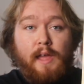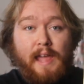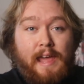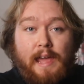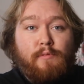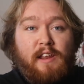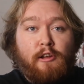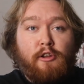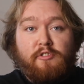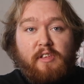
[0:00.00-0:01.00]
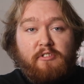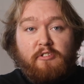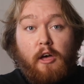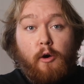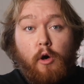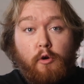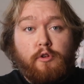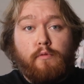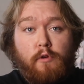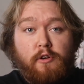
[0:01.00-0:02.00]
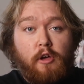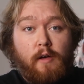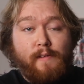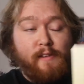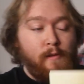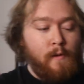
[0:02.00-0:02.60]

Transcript: He even includes his style on the front cover.